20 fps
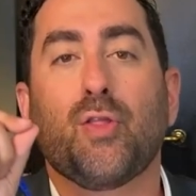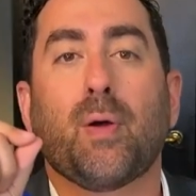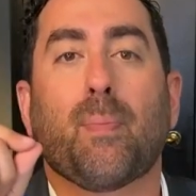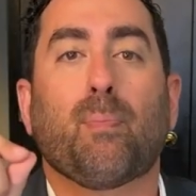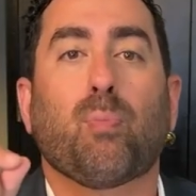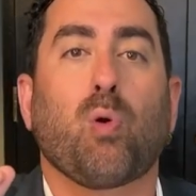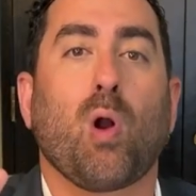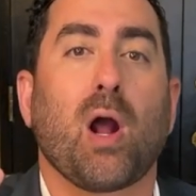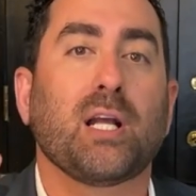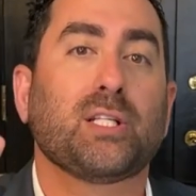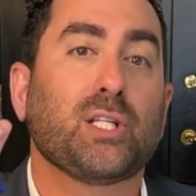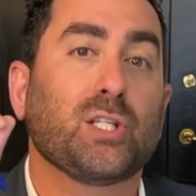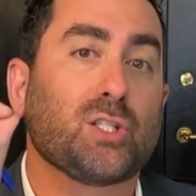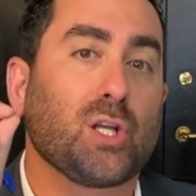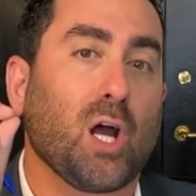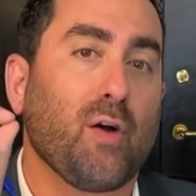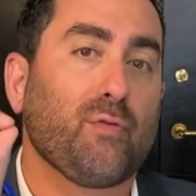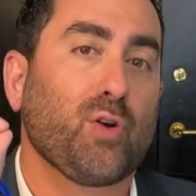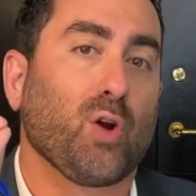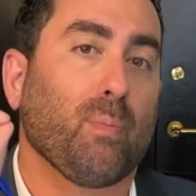the prices
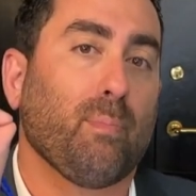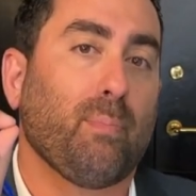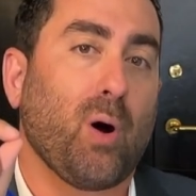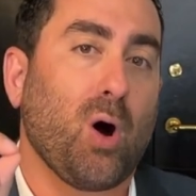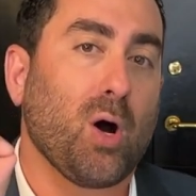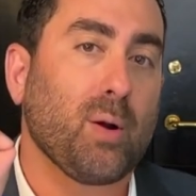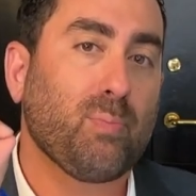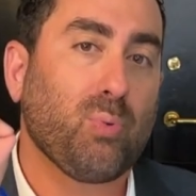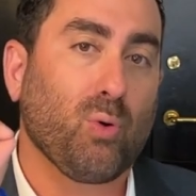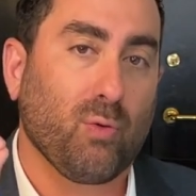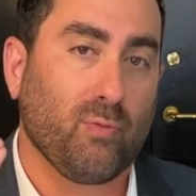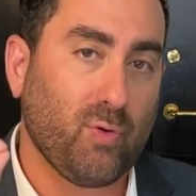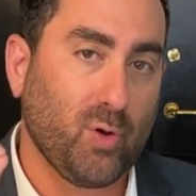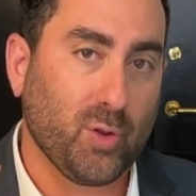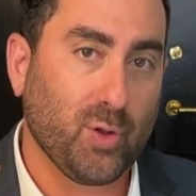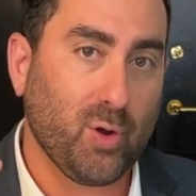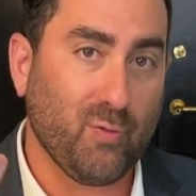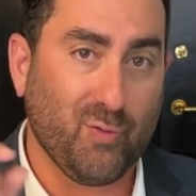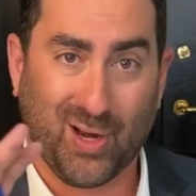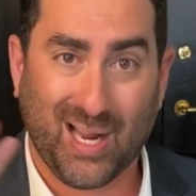of your bond
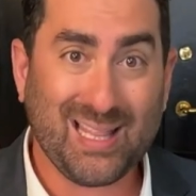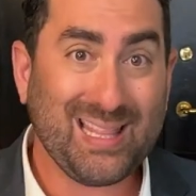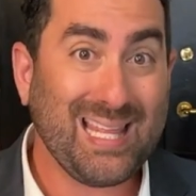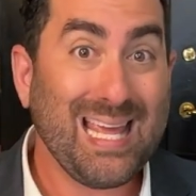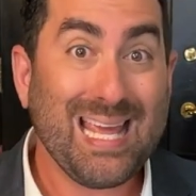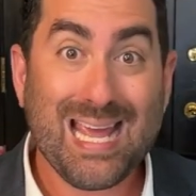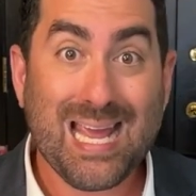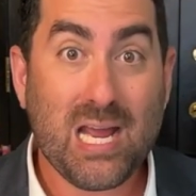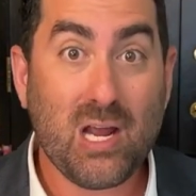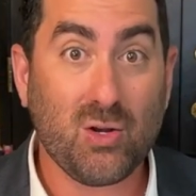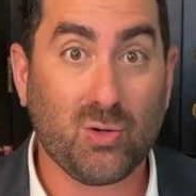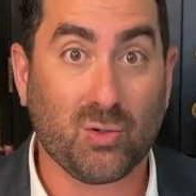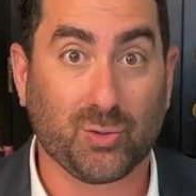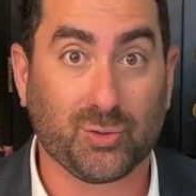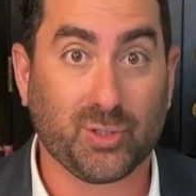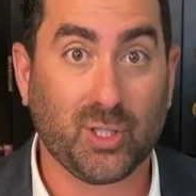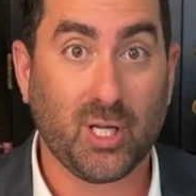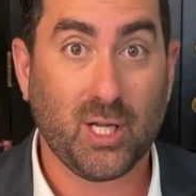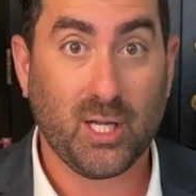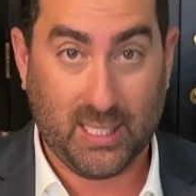portfolio, forget the
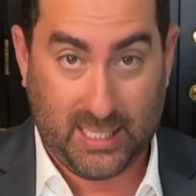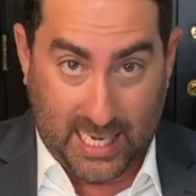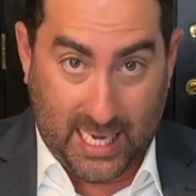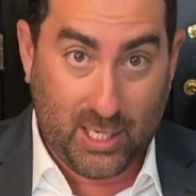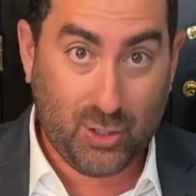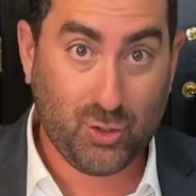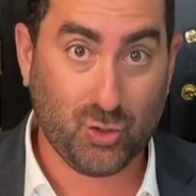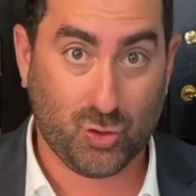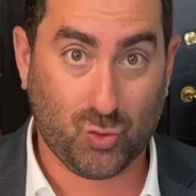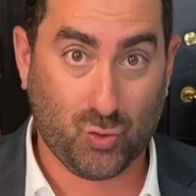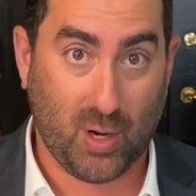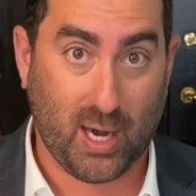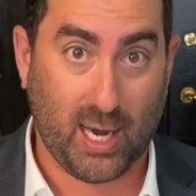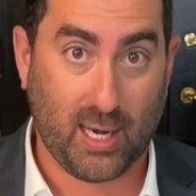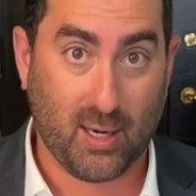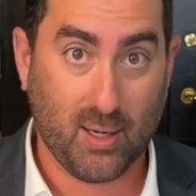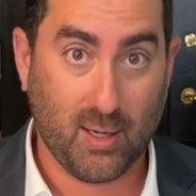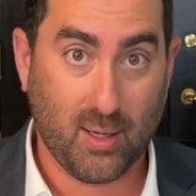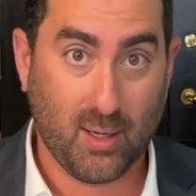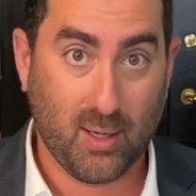yield, the interest
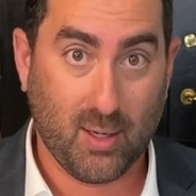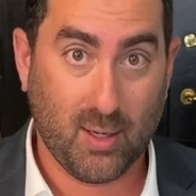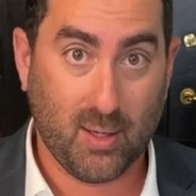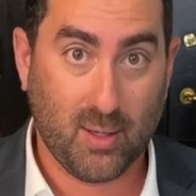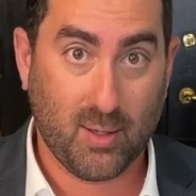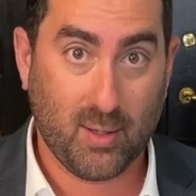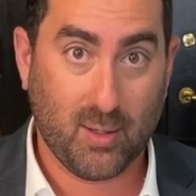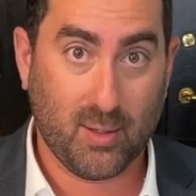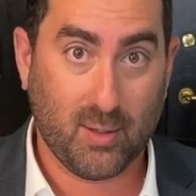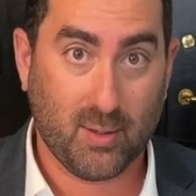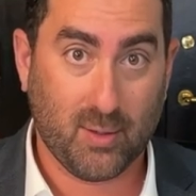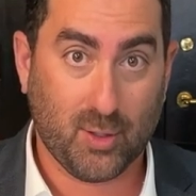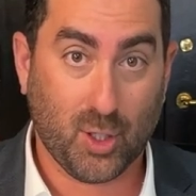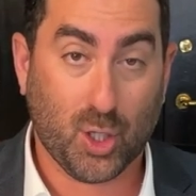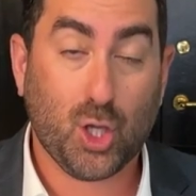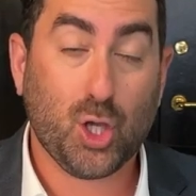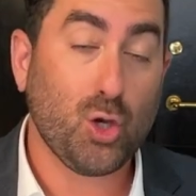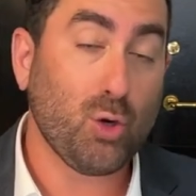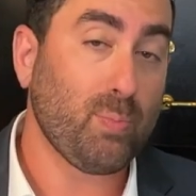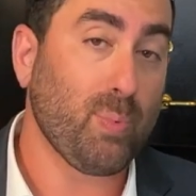rate, the
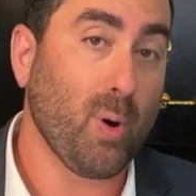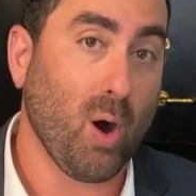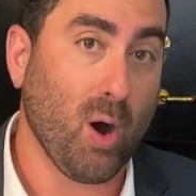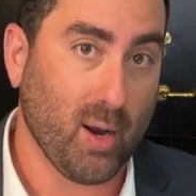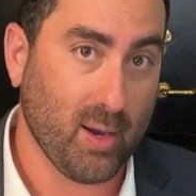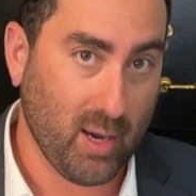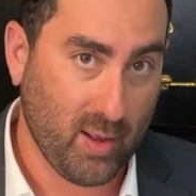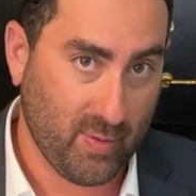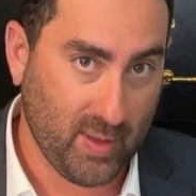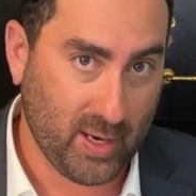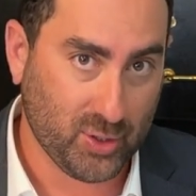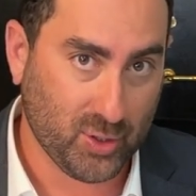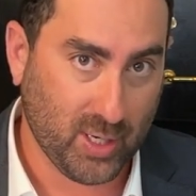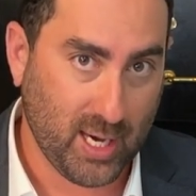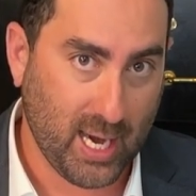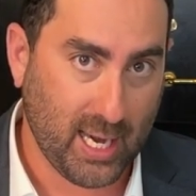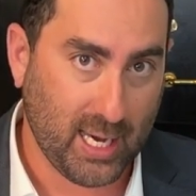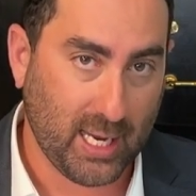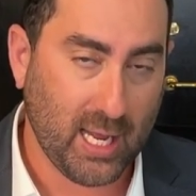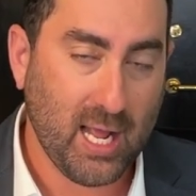coupon that you're
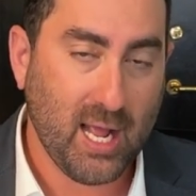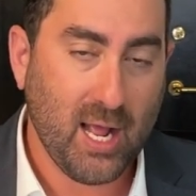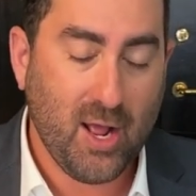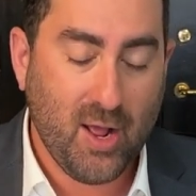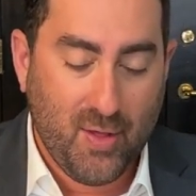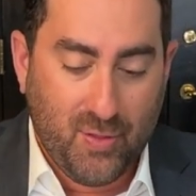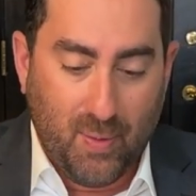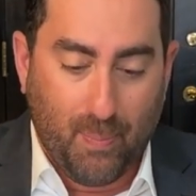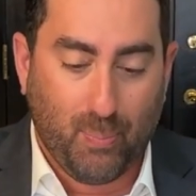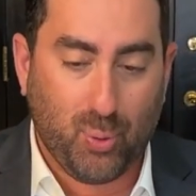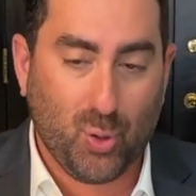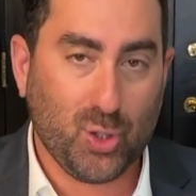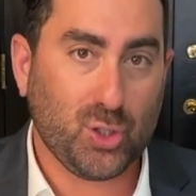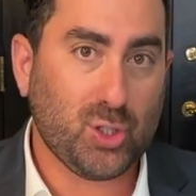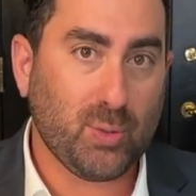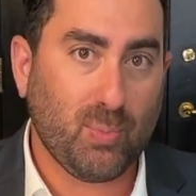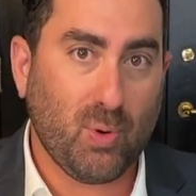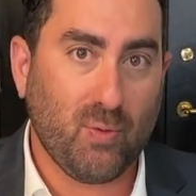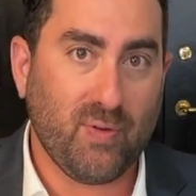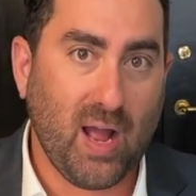getting, the
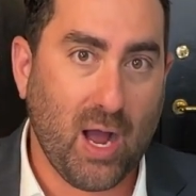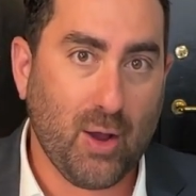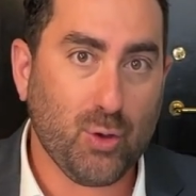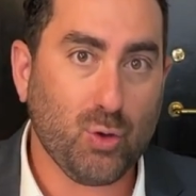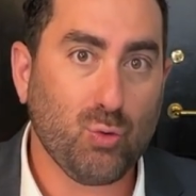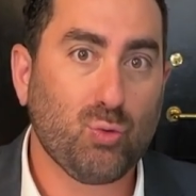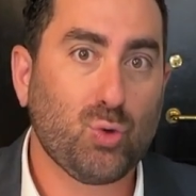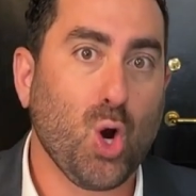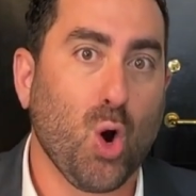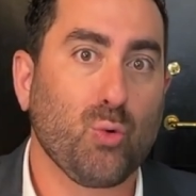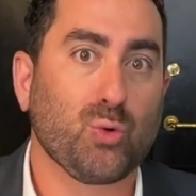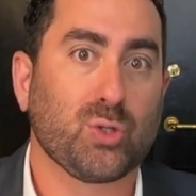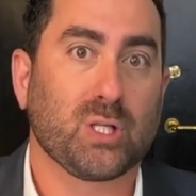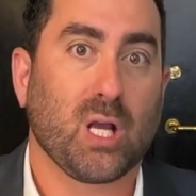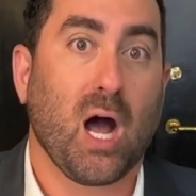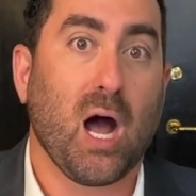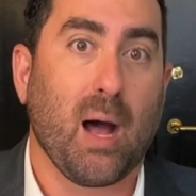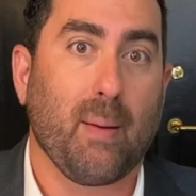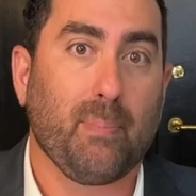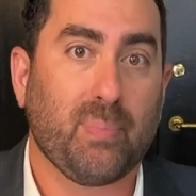principal value goes
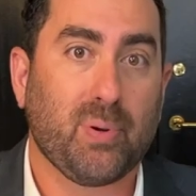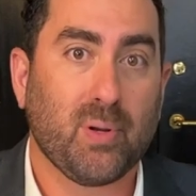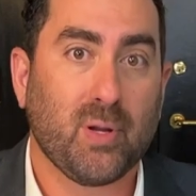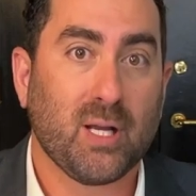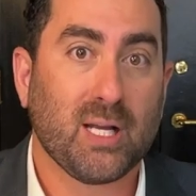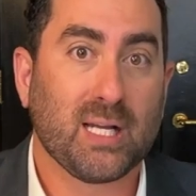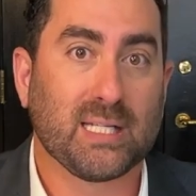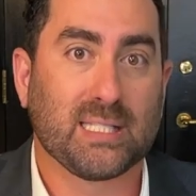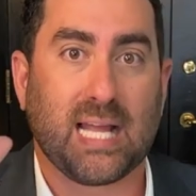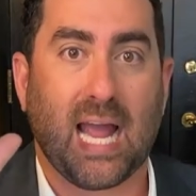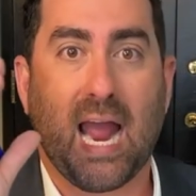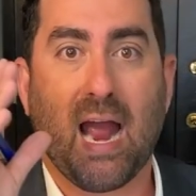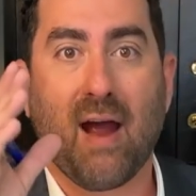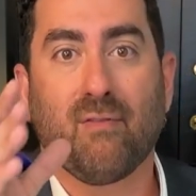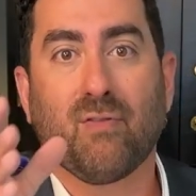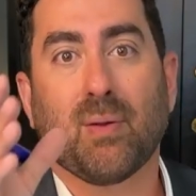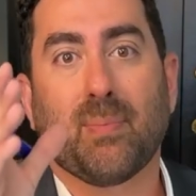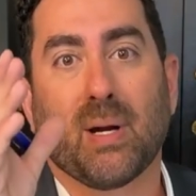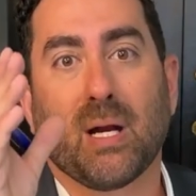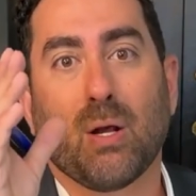up because
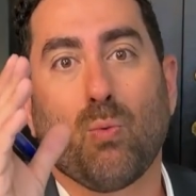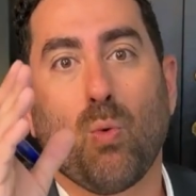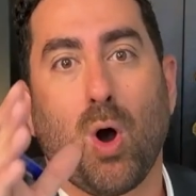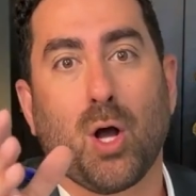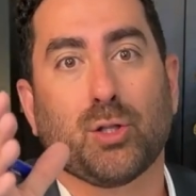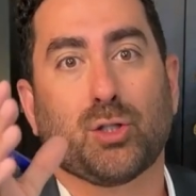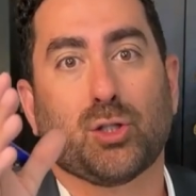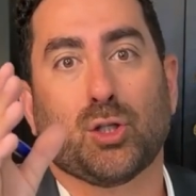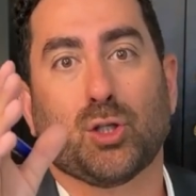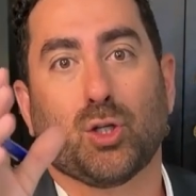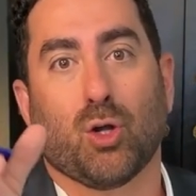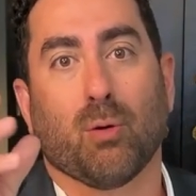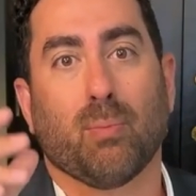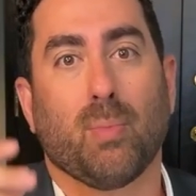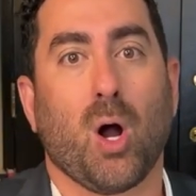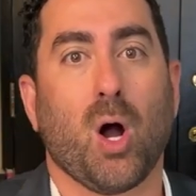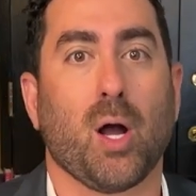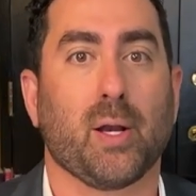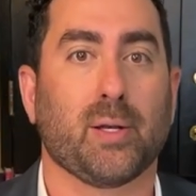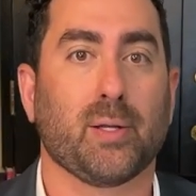everybody wants your
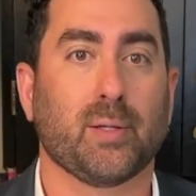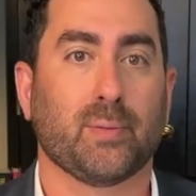bond.